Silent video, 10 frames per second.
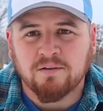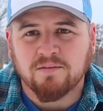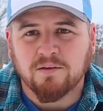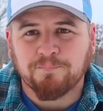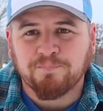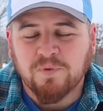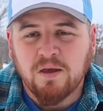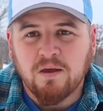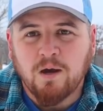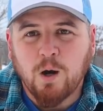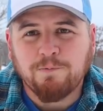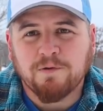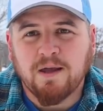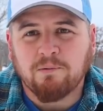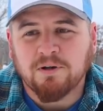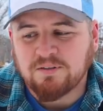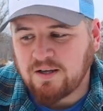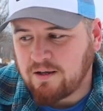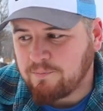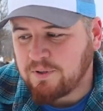So hopefully that works
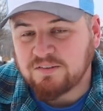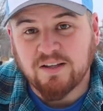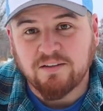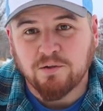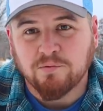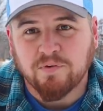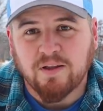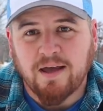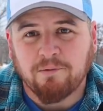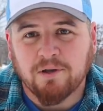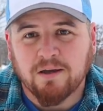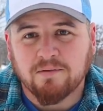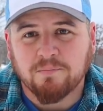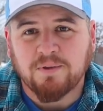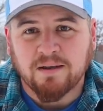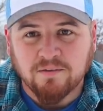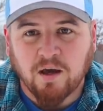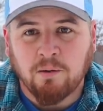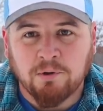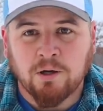out, but stay tuned for that. We got some things
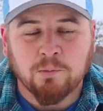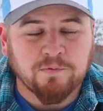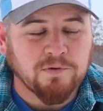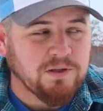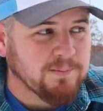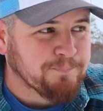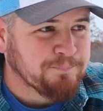coming, hopefully.